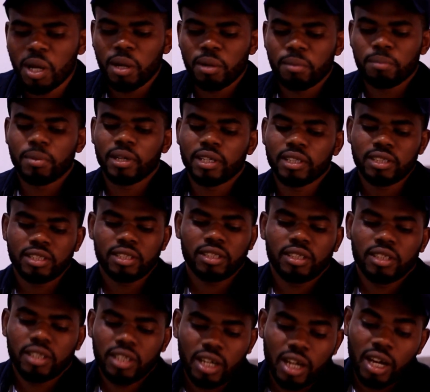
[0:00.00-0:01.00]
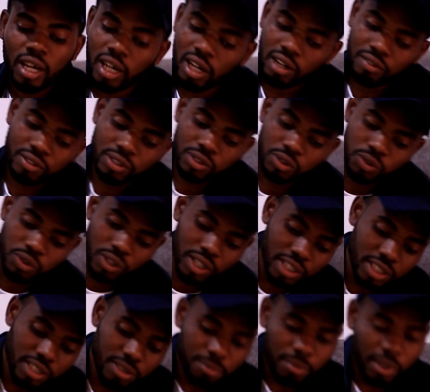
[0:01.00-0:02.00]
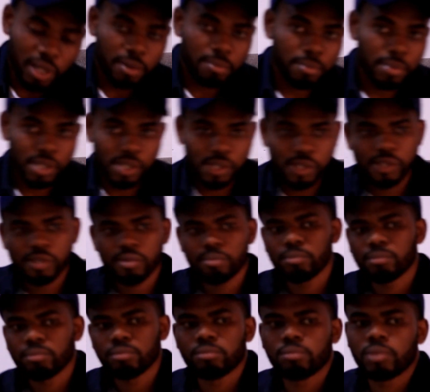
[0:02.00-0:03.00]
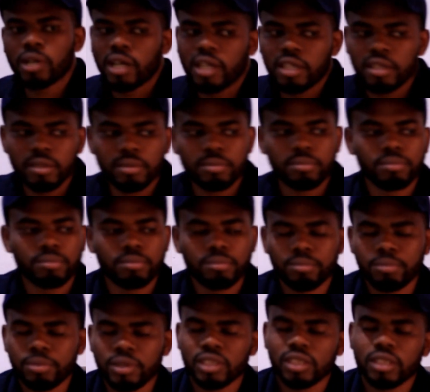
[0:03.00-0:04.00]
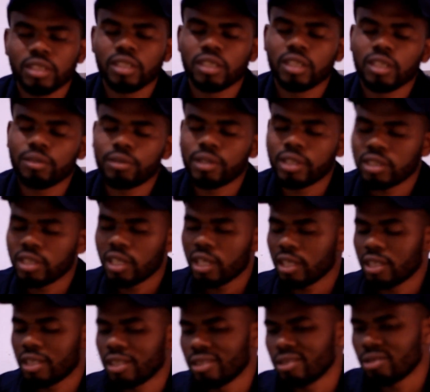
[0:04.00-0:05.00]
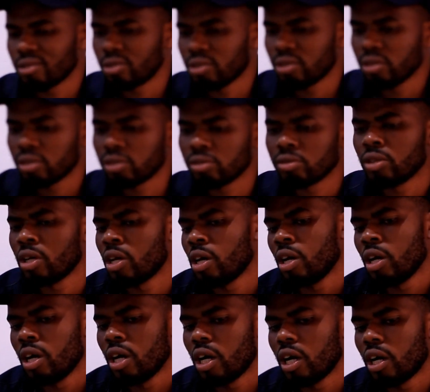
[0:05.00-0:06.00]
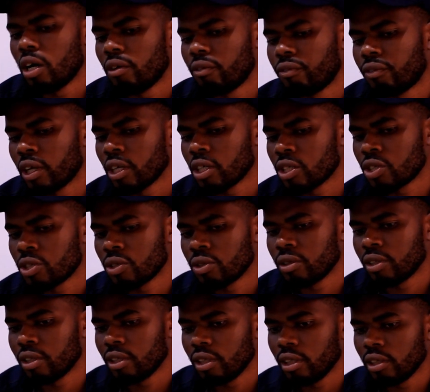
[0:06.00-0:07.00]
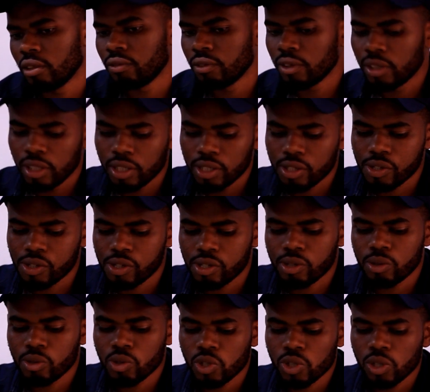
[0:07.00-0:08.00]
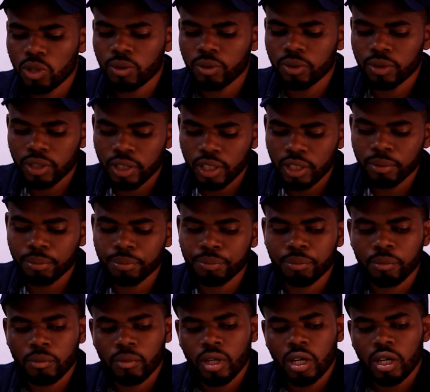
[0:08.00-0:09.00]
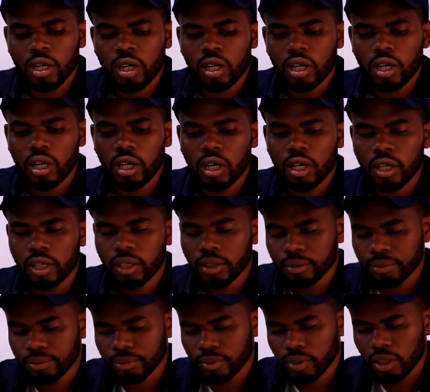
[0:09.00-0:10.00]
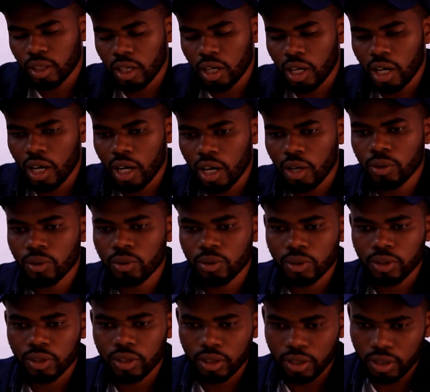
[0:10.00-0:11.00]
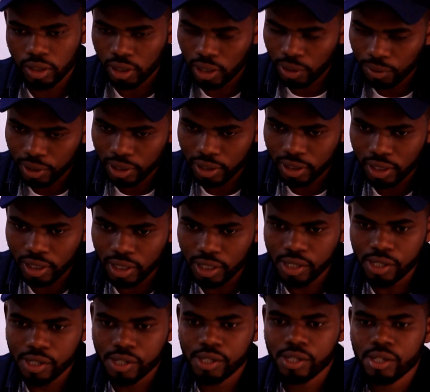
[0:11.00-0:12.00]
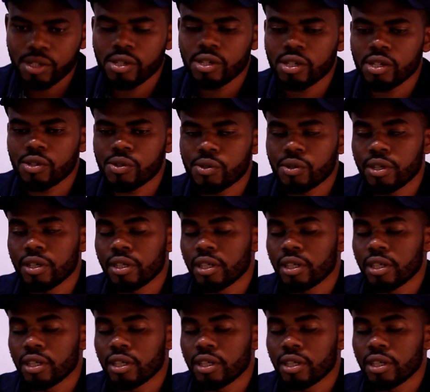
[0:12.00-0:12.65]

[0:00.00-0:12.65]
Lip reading: but I have tried my best by bringing what I can call factual evidence to show them how nowadays soil